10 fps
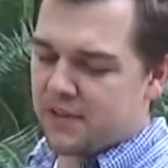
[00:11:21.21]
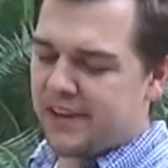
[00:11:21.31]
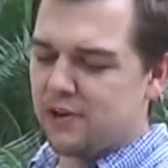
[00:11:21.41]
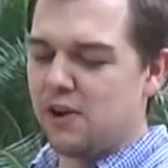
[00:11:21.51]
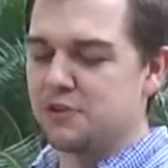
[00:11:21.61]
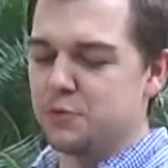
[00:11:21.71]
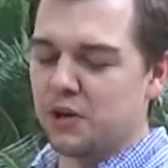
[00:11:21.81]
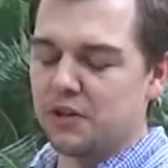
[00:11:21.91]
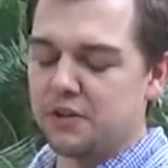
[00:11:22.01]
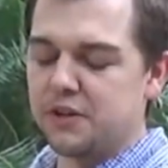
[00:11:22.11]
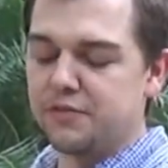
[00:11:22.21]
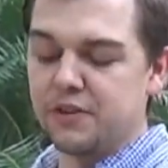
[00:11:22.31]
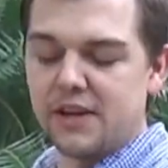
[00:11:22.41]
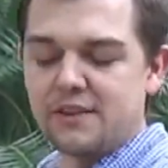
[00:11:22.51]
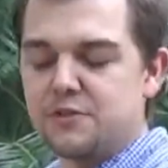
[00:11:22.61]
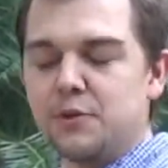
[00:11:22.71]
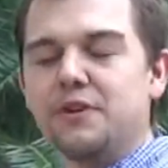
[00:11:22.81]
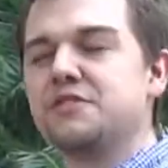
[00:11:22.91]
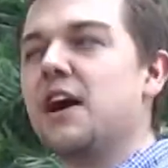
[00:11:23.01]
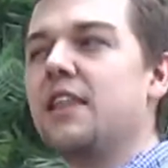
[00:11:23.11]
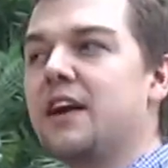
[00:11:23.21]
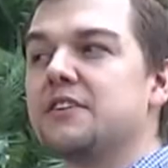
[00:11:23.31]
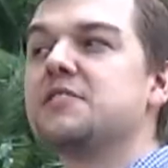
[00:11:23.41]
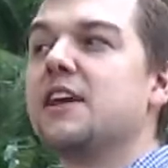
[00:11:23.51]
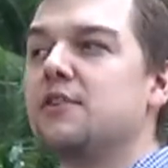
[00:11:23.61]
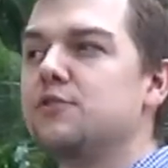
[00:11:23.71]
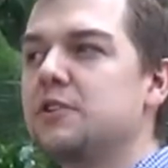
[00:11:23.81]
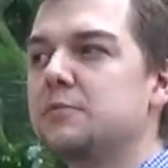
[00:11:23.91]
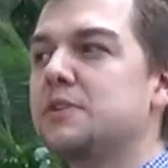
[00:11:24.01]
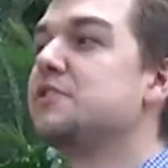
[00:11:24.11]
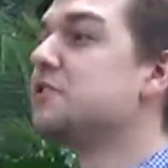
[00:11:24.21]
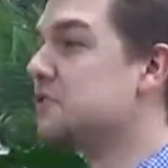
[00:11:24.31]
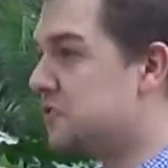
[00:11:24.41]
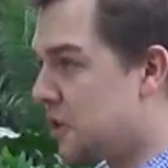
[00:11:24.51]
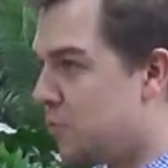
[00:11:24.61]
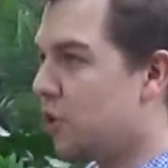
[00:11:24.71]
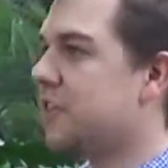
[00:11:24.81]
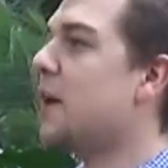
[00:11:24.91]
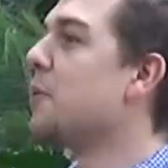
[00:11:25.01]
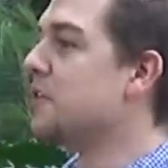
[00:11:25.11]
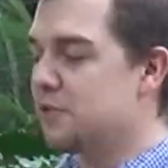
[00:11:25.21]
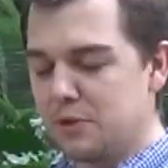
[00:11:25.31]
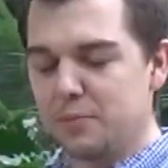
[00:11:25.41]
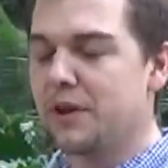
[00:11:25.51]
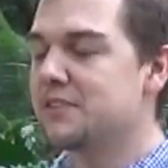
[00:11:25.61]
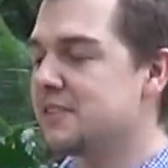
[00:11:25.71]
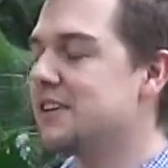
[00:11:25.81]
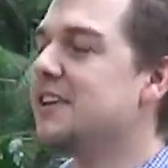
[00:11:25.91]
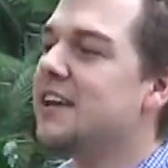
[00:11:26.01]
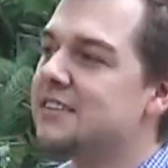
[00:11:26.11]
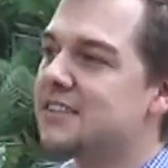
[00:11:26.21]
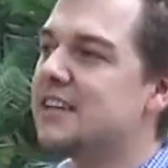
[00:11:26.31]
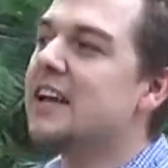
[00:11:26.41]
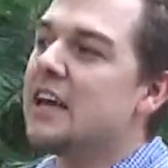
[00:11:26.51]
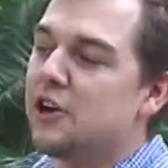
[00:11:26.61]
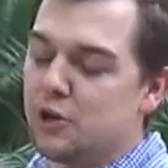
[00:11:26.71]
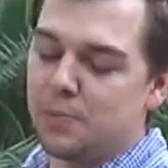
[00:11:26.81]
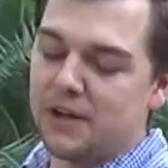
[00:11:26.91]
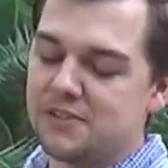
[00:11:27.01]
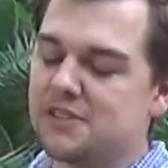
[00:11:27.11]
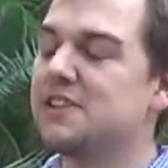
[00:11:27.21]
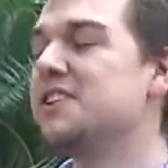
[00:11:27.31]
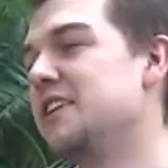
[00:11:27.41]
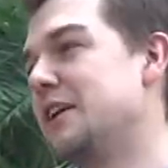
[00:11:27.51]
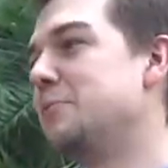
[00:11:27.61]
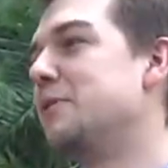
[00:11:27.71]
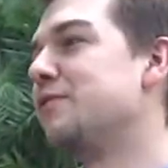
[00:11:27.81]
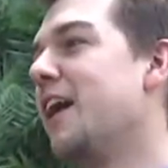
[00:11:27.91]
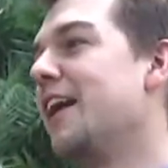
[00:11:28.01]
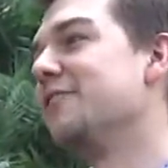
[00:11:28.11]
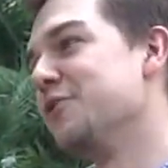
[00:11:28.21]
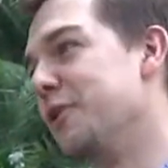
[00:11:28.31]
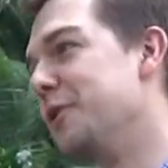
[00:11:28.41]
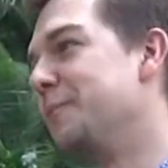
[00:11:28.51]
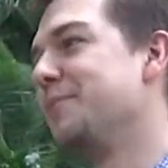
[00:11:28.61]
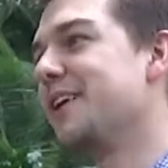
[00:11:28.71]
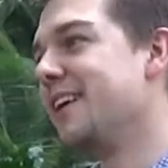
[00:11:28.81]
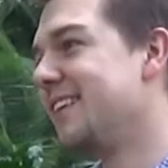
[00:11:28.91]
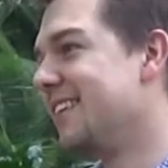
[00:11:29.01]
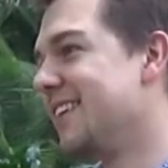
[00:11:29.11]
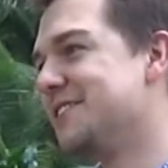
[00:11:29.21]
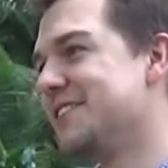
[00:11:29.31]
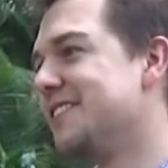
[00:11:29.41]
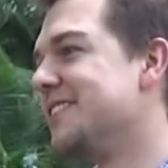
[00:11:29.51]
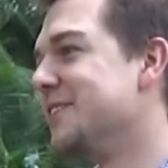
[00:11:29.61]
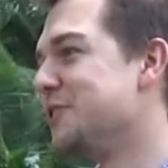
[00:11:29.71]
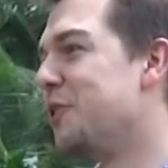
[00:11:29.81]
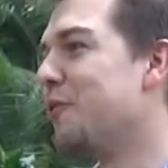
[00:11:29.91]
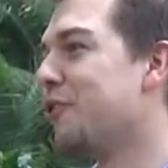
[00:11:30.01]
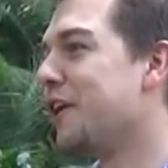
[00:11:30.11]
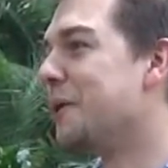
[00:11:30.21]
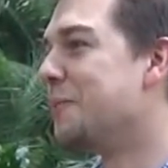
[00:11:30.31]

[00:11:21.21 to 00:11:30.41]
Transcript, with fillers: Carillons work a little differently, and so there's not like a standard transposition. Some work that way too. You play a C, you get a C. Here you play a C, you get a B flat. So, and it's a it's a whole thing.